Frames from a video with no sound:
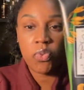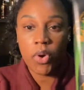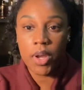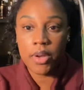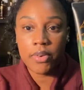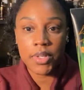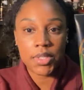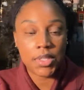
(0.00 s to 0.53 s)

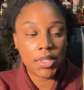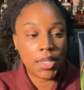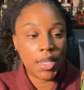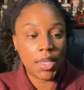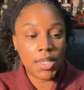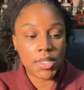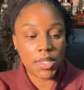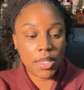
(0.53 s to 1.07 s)
fragrance
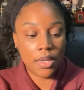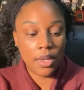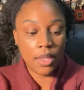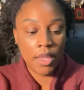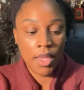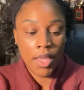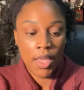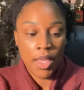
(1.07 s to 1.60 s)
is
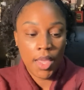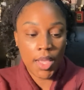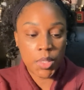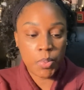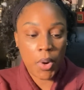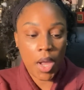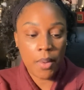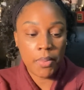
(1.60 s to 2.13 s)

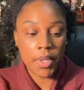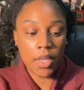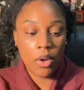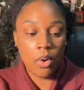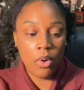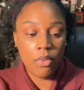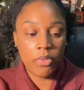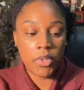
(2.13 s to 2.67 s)
probably
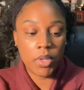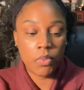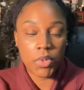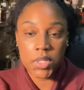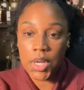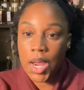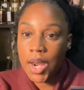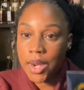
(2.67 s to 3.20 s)
on the
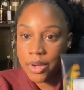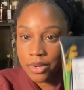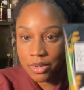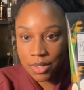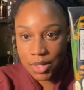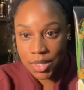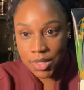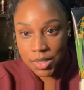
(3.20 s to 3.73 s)

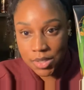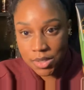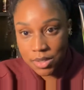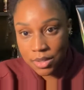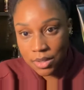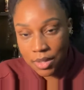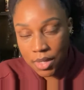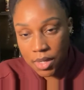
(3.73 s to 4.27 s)
retired
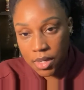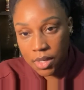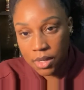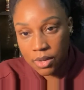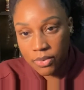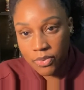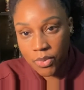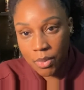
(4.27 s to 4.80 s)
list
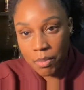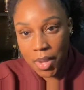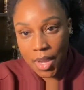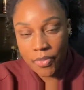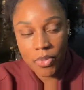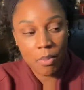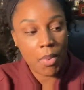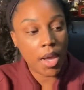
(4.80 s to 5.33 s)
for
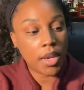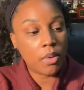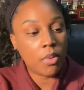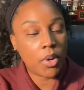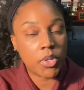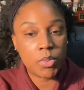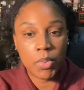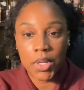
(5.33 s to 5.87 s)
Bath and Body
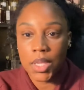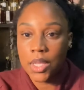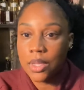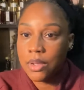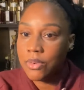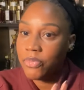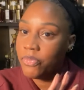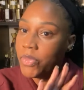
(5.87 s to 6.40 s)
Works, but
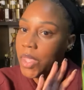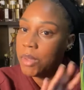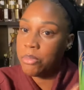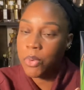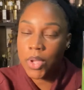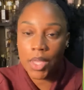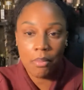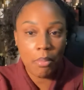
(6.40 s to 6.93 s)
if they
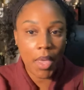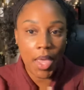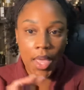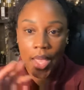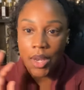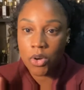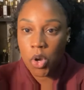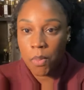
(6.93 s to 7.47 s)
bring it
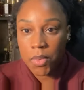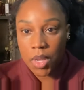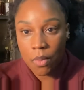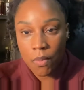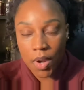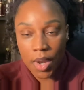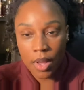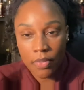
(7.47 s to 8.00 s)
back, normally
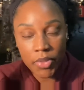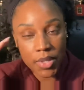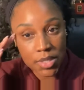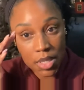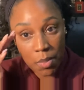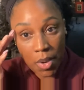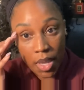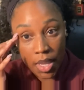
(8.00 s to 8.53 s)
around the
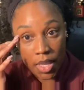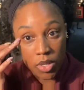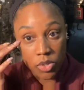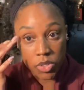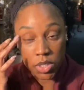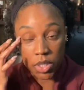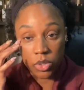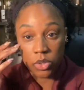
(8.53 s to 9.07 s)
semi-annual
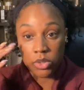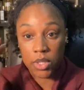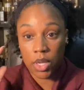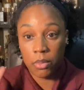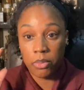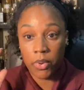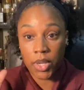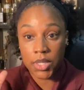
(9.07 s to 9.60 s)
sales,
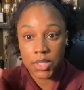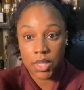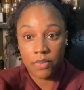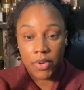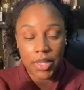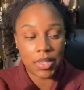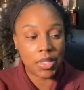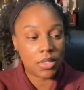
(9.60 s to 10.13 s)
they'll bring stuff
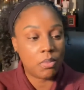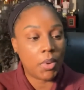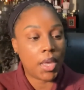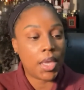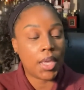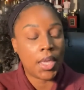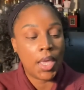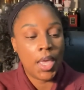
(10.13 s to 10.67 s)
like this
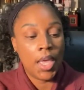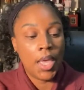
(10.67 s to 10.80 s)
back.